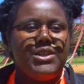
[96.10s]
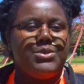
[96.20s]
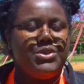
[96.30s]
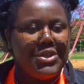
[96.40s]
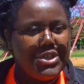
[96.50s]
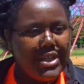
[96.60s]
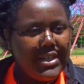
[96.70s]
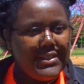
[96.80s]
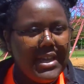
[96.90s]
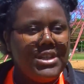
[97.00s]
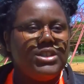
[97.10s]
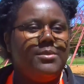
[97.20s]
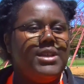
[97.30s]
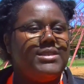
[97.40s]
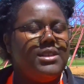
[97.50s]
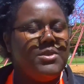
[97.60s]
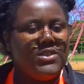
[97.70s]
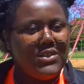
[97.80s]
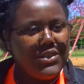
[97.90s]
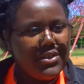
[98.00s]
Age restrictions, age limits,
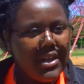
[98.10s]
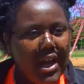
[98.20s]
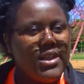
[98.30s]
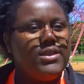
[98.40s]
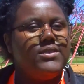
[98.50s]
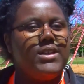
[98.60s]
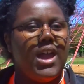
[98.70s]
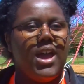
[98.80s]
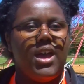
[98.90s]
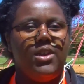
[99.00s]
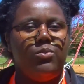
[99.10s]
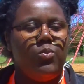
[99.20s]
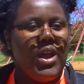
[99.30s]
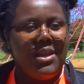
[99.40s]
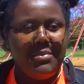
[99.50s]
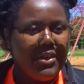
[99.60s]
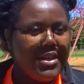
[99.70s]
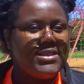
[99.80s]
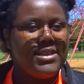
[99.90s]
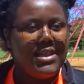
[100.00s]
limits on certain guns, and waiting
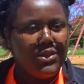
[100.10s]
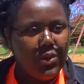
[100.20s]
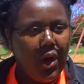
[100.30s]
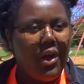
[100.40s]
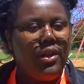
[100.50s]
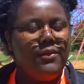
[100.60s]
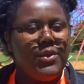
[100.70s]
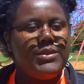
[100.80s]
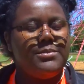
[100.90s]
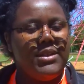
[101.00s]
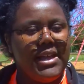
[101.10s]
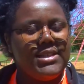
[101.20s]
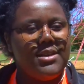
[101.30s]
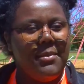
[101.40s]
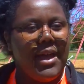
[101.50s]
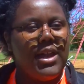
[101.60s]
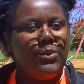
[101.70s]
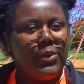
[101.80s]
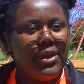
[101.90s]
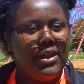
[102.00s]
periods. I think all of those in place
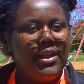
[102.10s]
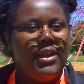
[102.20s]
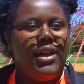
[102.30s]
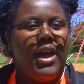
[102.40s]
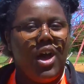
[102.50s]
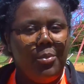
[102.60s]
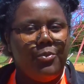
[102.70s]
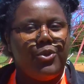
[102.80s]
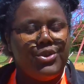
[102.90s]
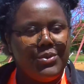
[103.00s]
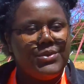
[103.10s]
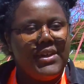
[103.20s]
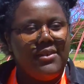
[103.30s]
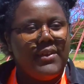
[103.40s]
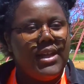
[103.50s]
combined would help reduce gun